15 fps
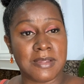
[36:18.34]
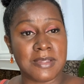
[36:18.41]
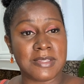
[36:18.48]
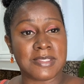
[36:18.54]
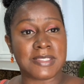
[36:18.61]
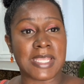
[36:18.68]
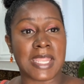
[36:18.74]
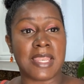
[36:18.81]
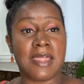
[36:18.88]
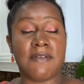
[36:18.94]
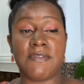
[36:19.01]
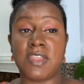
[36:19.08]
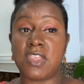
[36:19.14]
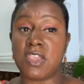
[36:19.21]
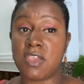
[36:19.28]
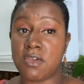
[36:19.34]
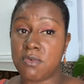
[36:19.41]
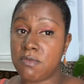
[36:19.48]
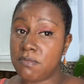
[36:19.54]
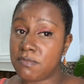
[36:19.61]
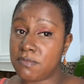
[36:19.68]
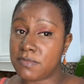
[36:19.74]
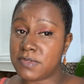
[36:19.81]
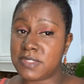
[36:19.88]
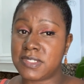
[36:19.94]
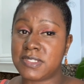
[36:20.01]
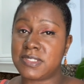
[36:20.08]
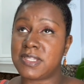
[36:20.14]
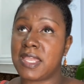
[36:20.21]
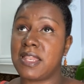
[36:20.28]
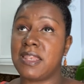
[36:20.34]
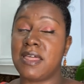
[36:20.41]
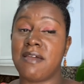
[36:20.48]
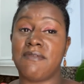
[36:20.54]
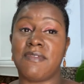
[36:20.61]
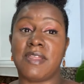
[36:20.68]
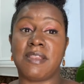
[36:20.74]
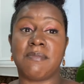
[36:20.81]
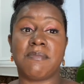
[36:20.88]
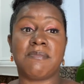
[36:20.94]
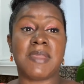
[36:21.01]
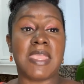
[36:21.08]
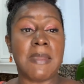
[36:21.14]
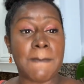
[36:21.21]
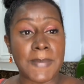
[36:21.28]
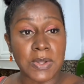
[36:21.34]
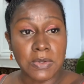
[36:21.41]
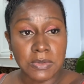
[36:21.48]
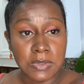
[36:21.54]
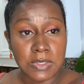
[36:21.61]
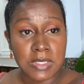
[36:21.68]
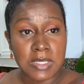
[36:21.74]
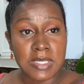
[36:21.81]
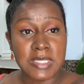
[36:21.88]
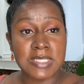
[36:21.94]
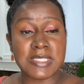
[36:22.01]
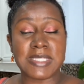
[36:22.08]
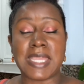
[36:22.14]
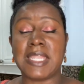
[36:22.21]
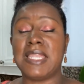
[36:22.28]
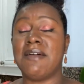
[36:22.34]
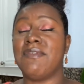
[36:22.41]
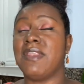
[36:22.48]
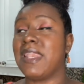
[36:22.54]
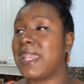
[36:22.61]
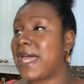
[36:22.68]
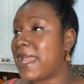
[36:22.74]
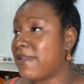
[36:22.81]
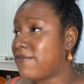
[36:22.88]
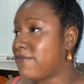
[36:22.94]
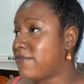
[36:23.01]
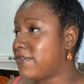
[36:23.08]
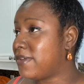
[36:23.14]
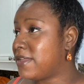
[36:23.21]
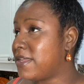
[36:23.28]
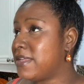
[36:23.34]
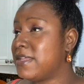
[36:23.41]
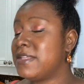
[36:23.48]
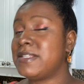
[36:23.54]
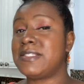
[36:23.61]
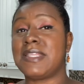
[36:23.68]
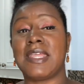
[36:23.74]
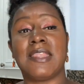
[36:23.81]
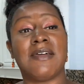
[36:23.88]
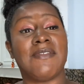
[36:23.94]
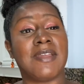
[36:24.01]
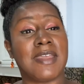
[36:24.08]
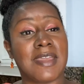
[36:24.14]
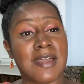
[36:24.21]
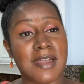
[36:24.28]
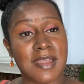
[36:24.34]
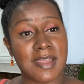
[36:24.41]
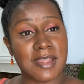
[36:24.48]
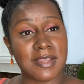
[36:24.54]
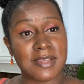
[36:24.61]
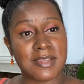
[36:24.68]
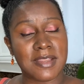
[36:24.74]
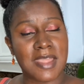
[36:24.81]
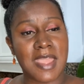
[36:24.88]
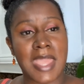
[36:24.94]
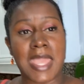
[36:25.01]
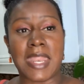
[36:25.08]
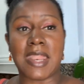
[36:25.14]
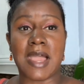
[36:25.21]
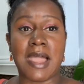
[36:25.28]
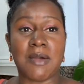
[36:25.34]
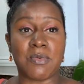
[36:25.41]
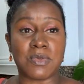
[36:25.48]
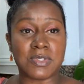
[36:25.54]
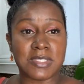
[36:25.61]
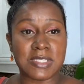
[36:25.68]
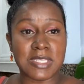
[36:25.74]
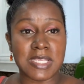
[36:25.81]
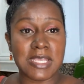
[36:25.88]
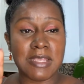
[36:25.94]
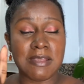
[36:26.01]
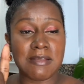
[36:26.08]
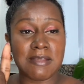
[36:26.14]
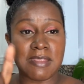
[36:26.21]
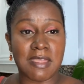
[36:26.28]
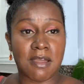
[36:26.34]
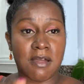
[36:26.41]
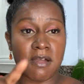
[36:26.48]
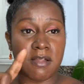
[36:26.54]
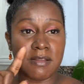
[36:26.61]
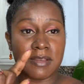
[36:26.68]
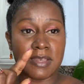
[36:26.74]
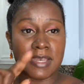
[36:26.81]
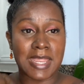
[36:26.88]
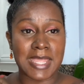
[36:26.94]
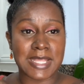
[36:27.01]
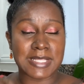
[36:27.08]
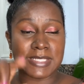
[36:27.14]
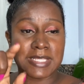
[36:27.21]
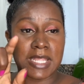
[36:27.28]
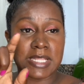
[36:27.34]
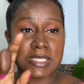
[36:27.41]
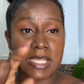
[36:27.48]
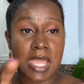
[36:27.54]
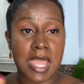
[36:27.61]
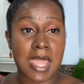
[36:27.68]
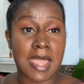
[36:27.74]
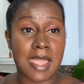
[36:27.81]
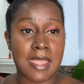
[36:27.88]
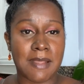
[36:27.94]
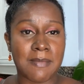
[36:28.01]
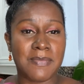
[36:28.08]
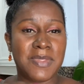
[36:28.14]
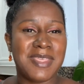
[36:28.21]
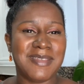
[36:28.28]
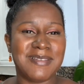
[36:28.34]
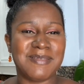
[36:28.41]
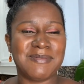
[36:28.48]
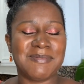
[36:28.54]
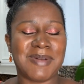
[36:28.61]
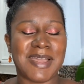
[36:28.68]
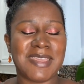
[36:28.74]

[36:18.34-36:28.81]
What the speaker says: Stay loving you, stay loving people, stay loving life, stay loving God, and I will see y'all next time. Bye,